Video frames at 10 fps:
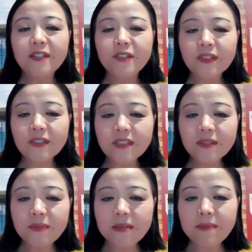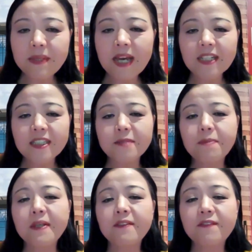Dr. Raby has
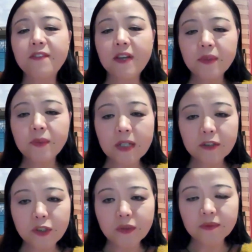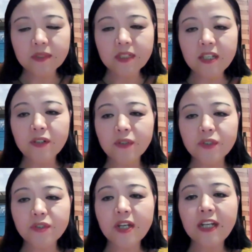been very well known in
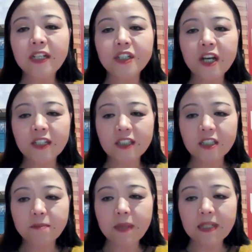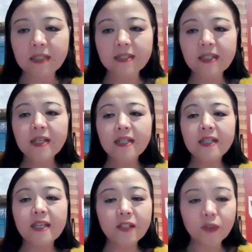Australian China space
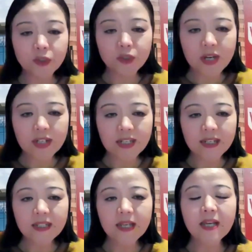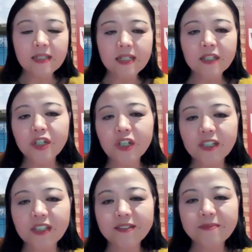in Australia and in
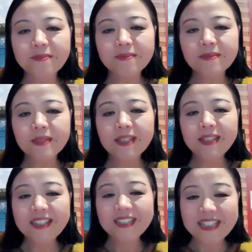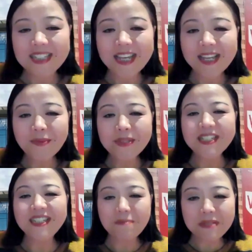China. Today,
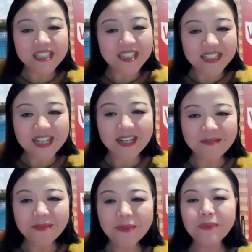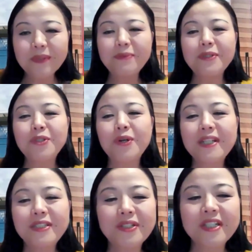with limited time, we will
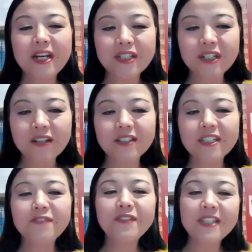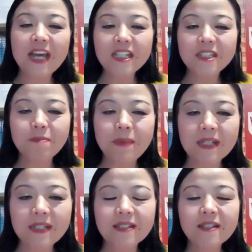try to touch on different
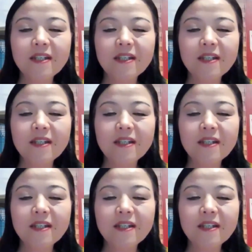aspects